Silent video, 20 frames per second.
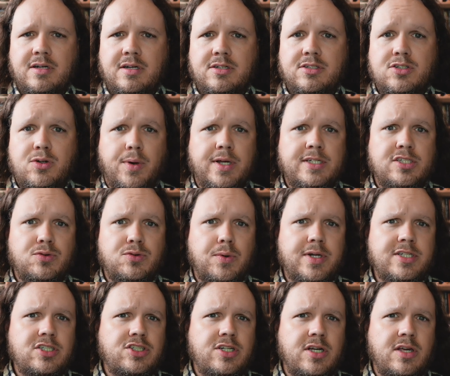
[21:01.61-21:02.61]
So I
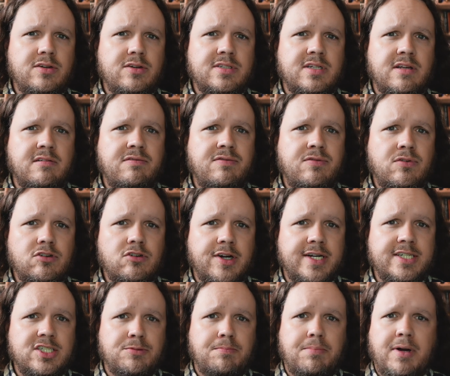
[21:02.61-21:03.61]
switched to using
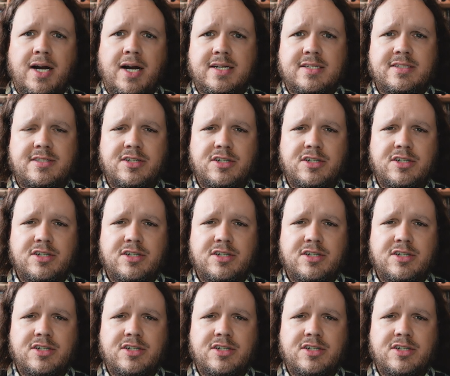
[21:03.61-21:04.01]
4-inch box